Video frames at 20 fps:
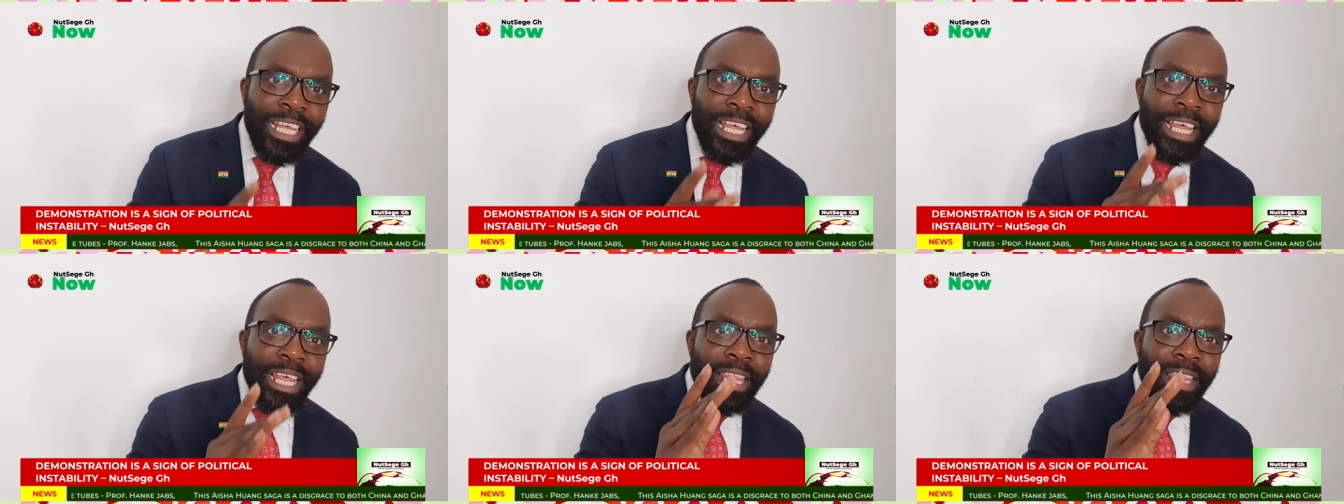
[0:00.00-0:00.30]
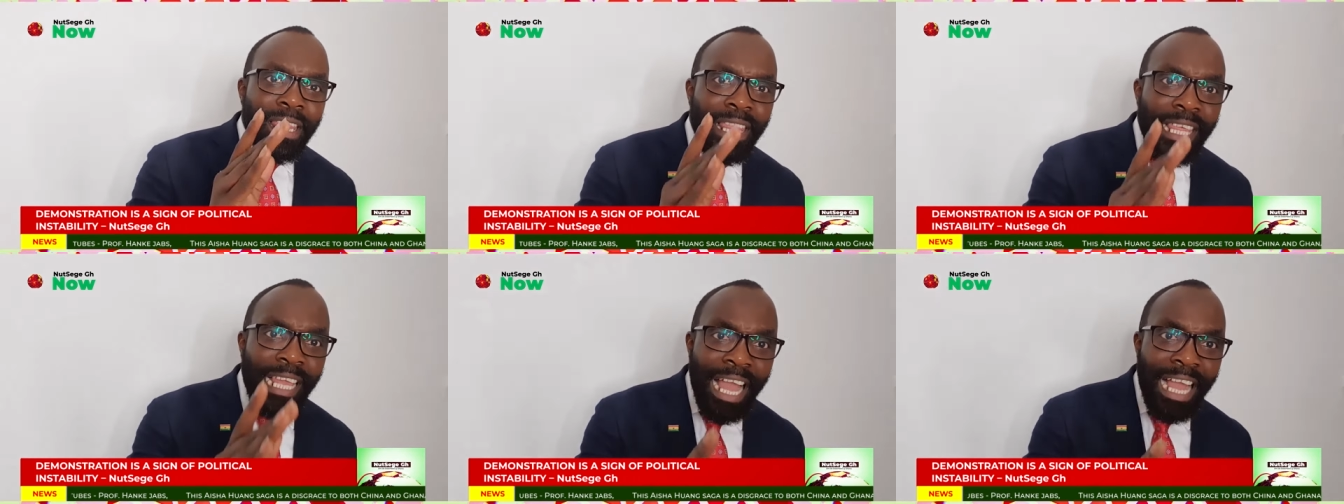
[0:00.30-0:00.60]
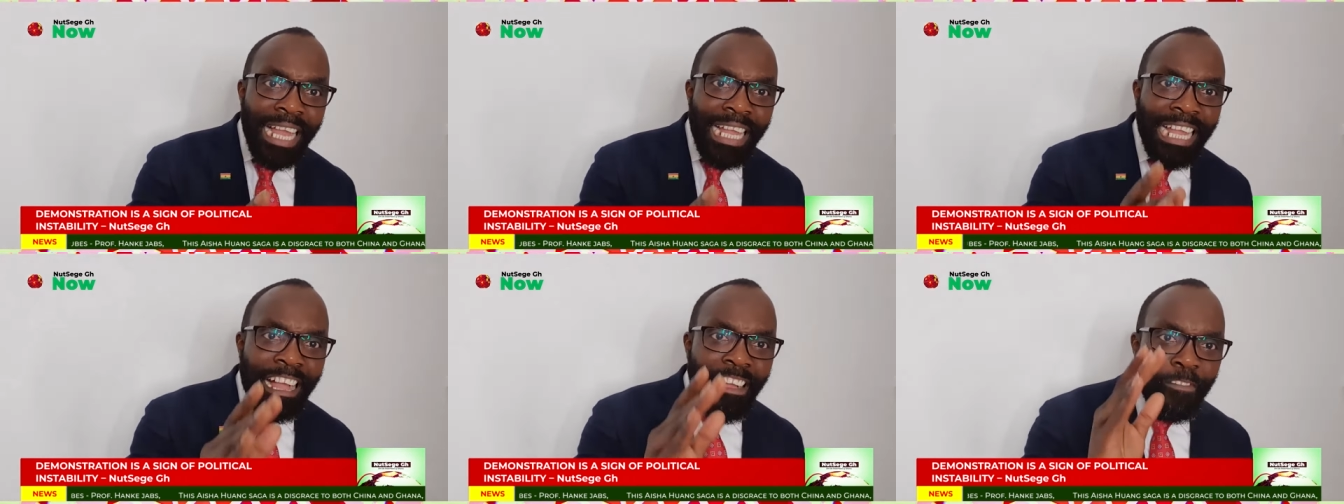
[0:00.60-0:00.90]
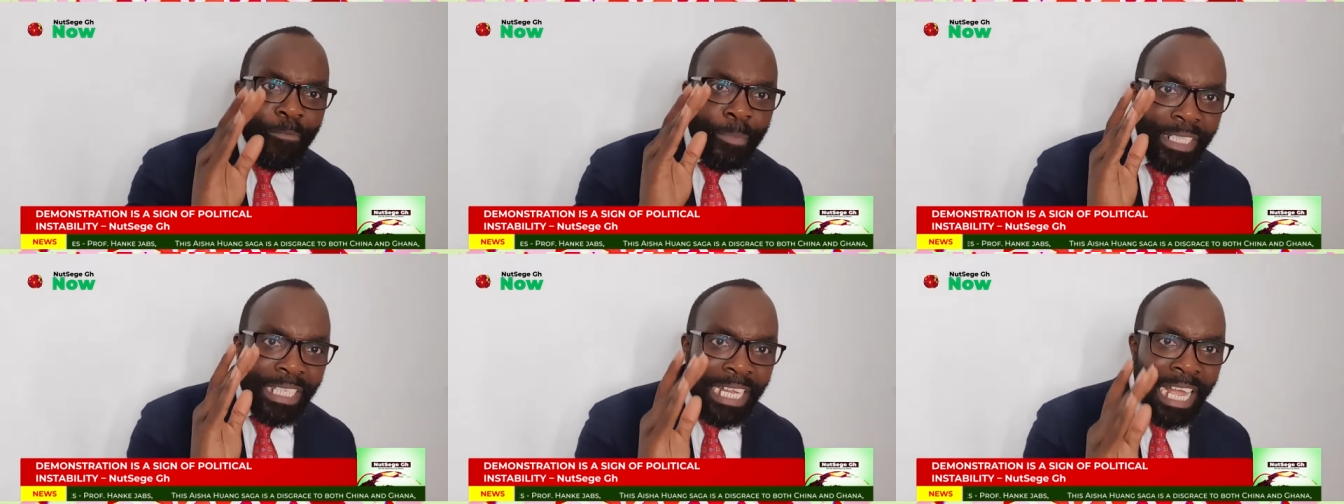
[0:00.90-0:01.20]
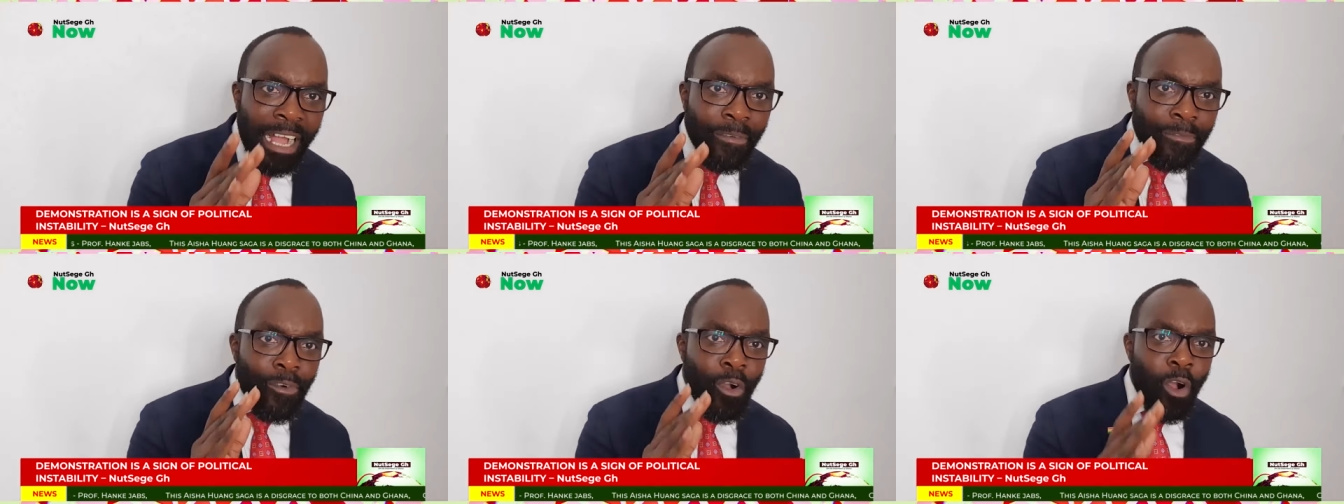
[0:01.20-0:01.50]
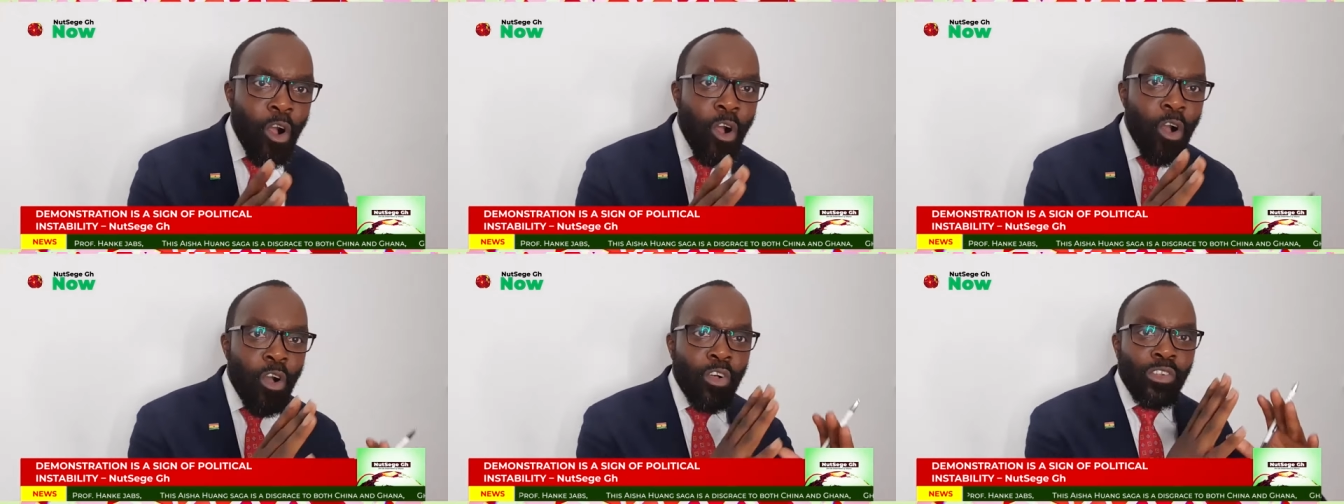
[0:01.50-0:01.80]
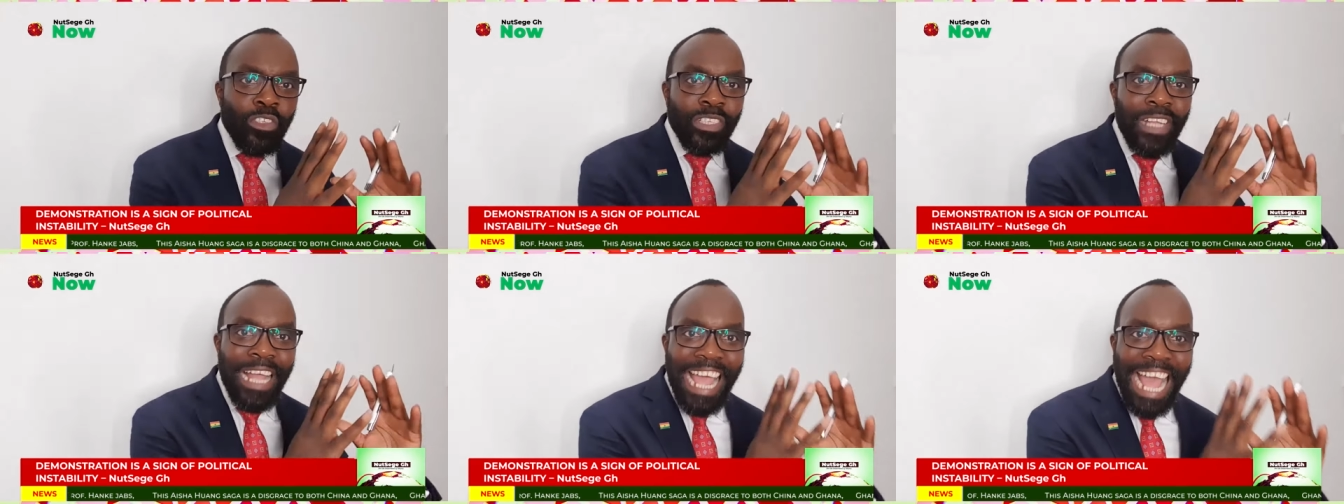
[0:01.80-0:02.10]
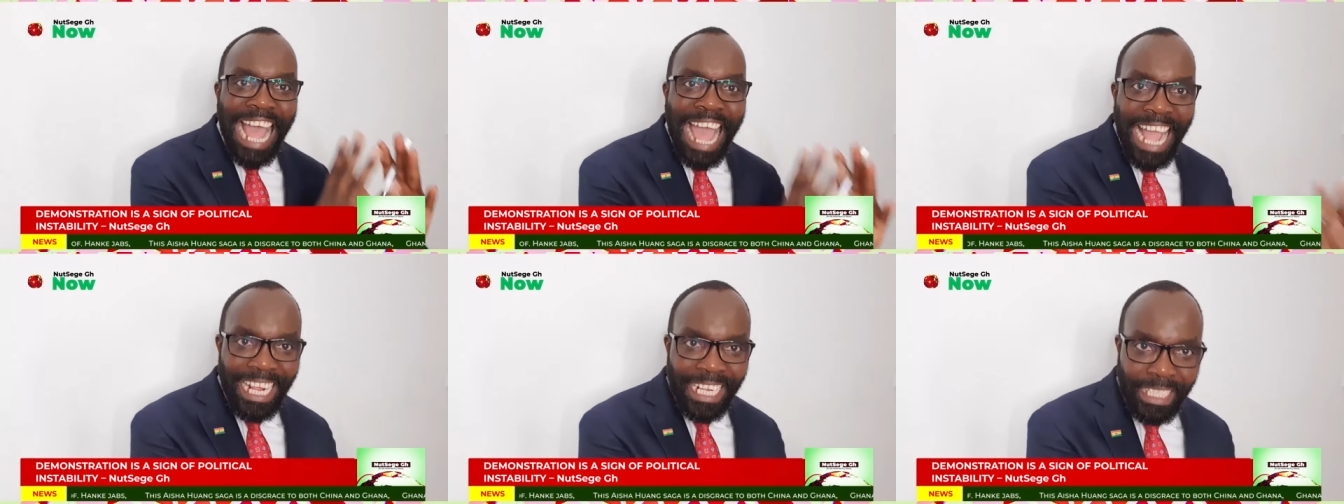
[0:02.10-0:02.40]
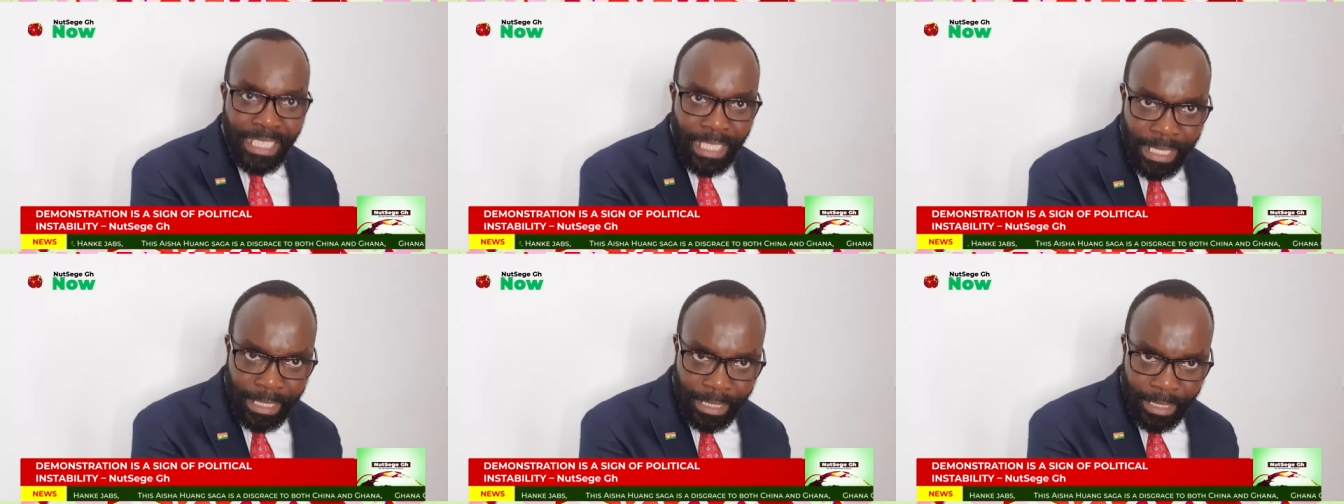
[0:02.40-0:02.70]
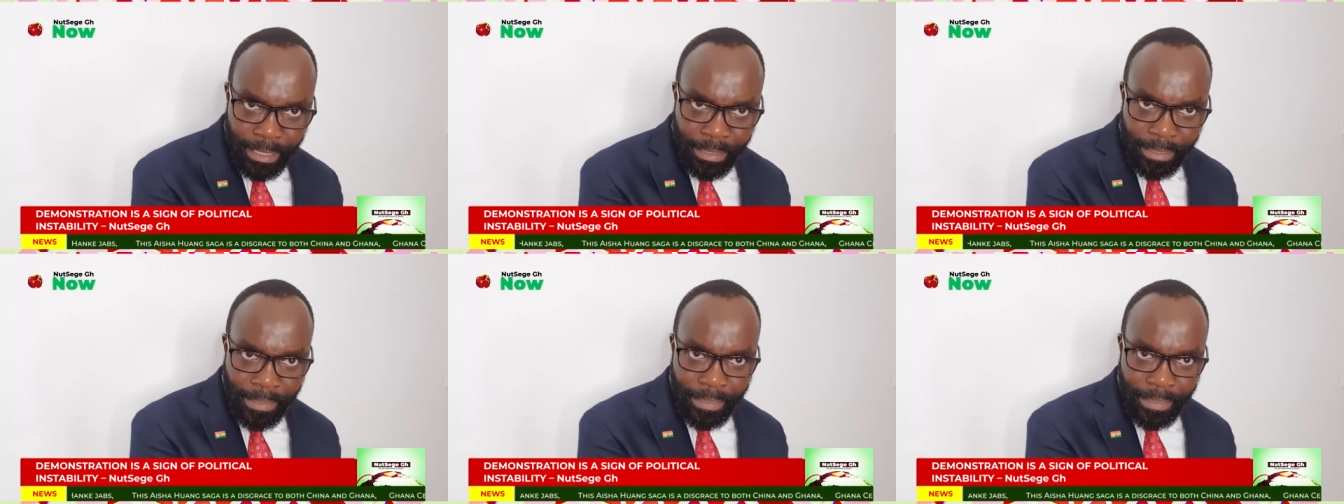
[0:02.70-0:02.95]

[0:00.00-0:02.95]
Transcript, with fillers: their government have all acted